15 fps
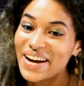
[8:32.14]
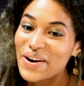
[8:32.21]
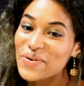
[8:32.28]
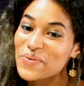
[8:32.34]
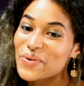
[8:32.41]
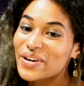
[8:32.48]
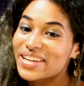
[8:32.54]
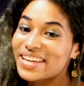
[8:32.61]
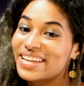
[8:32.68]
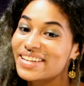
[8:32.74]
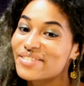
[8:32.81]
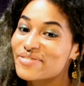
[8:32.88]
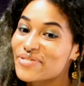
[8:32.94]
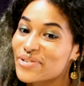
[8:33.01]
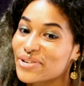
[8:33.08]

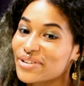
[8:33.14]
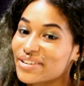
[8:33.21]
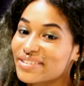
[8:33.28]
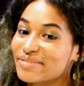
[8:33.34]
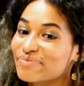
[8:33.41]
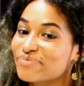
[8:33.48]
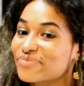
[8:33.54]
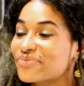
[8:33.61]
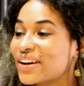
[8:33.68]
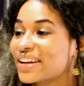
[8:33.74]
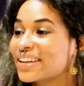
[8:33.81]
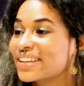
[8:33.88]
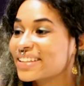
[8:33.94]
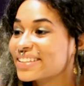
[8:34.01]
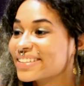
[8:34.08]
working for
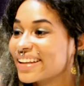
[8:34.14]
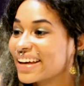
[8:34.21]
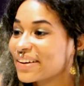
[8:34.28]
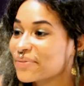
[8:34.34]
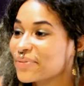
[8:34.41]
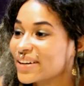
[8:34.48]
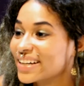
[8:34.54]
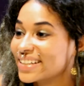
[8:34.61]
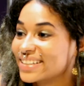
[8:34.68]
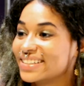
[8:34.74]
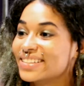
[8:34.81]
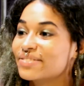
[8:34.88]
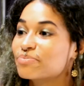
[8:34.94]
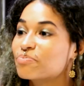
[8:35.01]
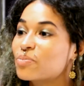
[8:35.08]
fucking like what?
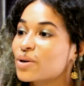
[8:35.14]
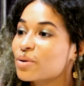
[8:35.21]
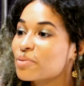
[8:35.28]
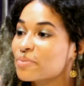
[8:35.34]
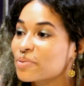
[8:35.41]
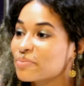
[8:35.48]
What are people